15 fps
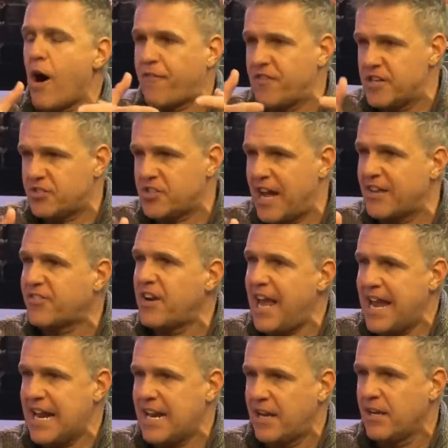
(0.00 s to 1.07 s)
office as an
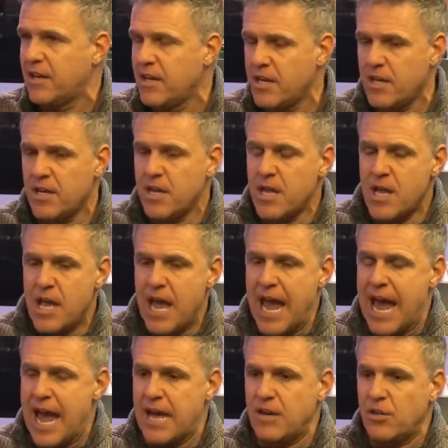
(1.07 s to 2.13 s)
aide.
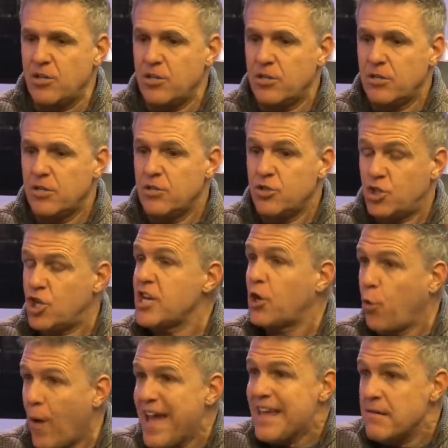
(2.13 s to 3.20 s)
And she
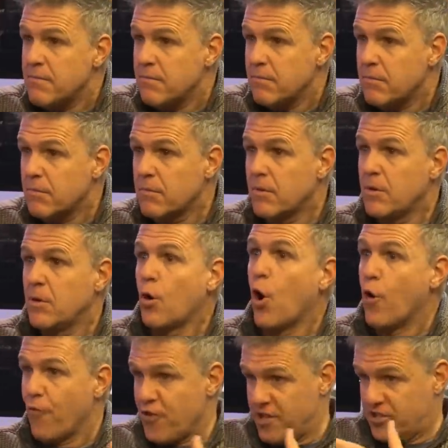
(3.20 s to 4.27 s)
quit
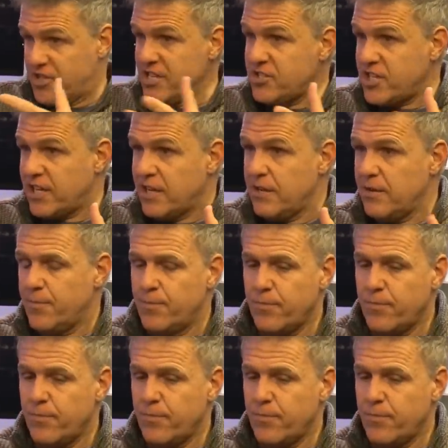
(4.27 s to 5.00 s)
over this incident.